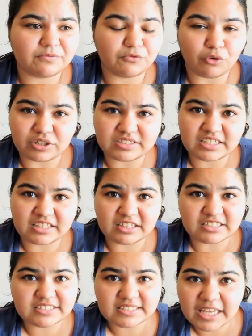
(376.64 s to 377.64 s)
was in
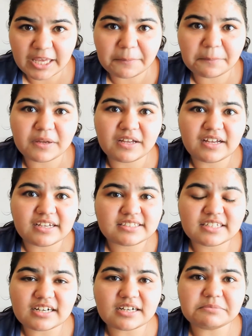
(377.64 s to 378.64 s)
the same
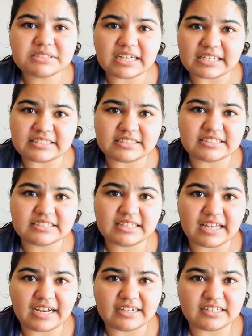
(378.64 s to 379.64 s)
circumstances
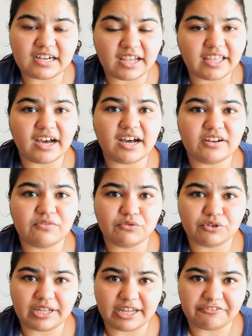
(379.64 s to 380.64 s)
that Ayan
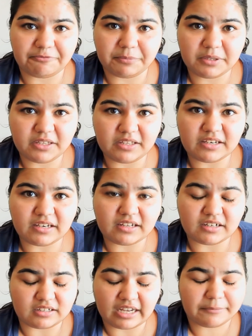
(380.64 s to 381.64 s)
would have been,
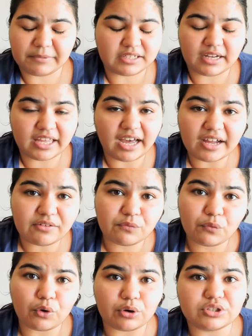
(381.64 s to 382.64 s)

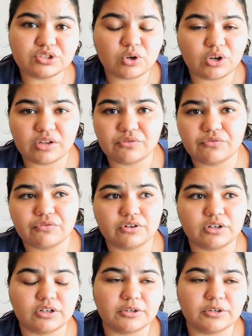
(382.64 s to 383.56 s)
Ayan was, or if